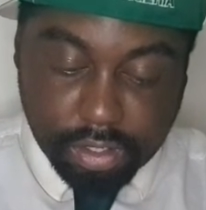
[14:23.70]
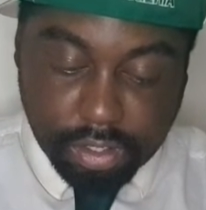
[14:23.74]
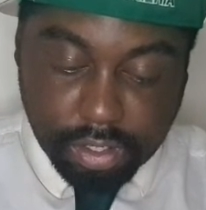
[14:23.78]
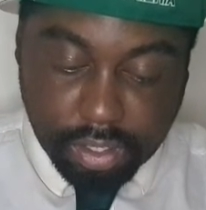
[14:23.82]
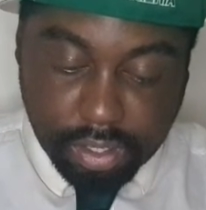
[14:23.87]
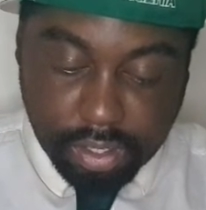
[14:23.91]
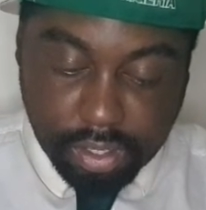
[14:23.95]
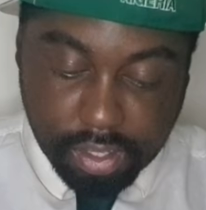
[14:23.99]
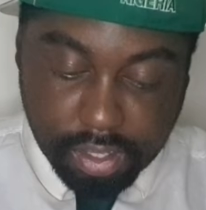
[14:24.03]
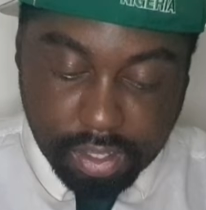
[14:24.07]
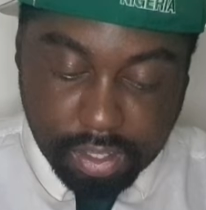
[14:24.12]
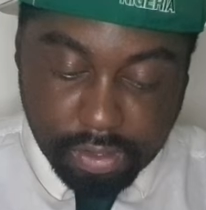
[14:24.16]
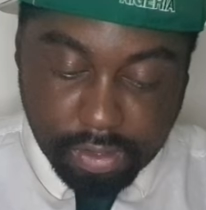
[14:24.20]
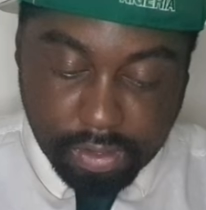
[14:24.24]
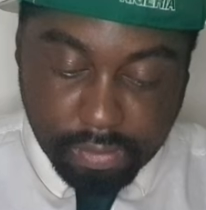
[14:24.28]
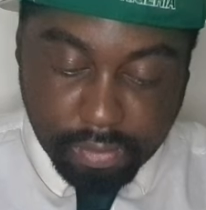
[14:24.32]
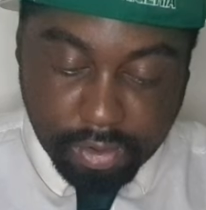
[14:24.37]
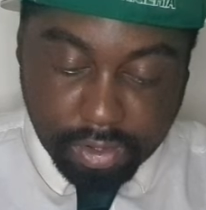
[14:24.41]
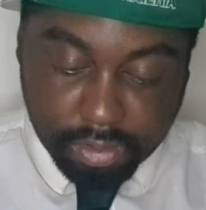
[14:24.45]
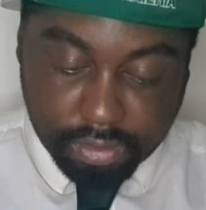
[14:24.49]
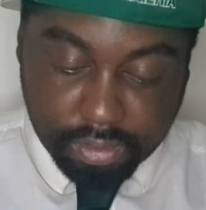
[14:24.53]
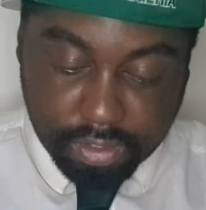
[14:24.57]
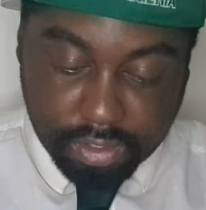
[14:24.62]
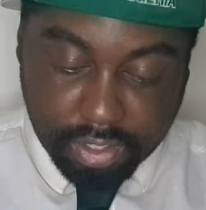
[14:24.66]

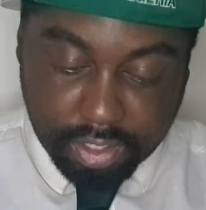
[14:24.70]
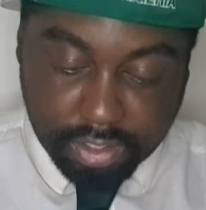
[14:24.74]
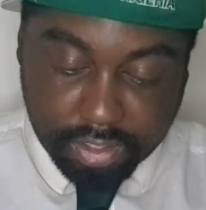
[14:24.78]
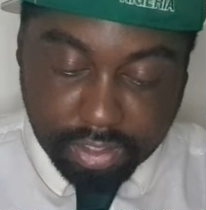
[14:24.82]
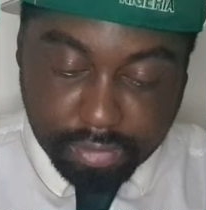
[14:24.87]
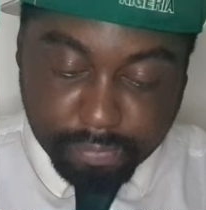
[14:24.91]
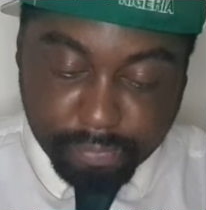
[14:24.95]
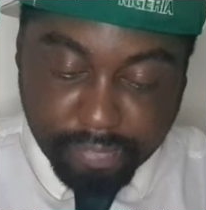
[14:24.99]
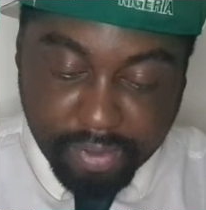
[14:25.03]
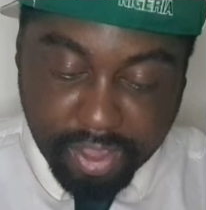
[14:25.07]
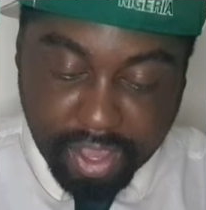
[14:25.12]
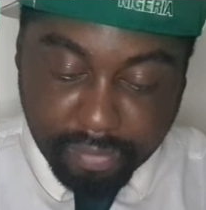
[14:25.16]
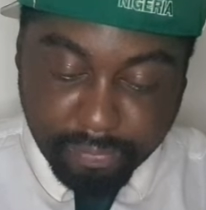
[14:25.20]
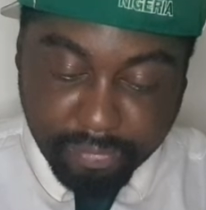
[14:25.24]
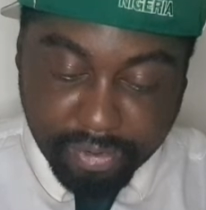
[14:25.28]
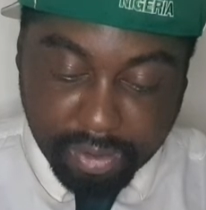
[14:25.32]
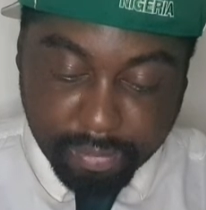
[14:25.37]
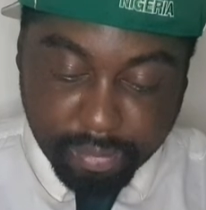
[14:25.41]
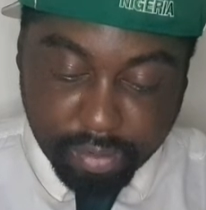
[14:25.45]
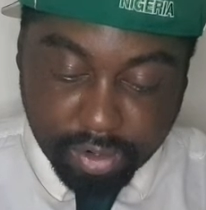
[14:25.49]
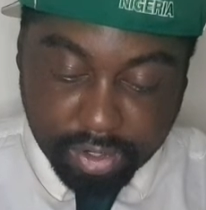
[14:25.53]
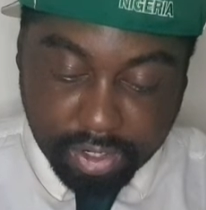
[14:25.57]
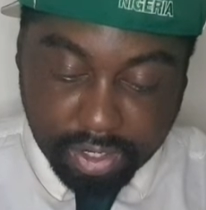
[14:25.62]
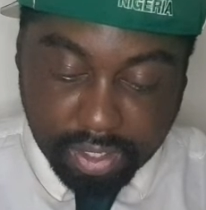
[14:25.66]
else is there? There's bare
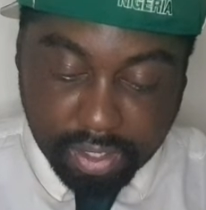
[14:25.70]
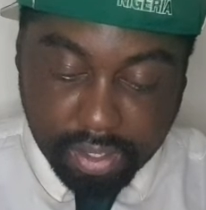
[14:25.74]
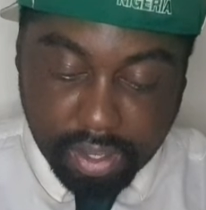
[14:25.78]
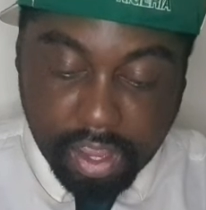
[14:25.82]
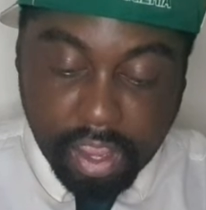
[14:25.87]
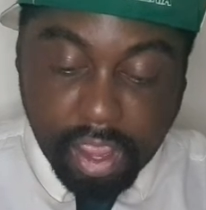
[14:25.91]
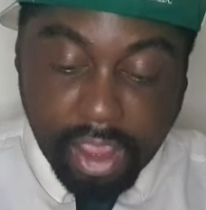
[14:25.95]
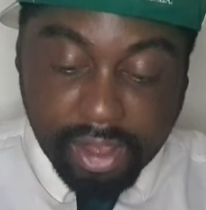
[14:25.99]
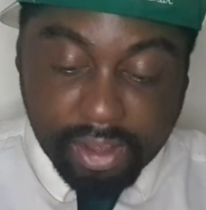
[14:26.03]
people in it,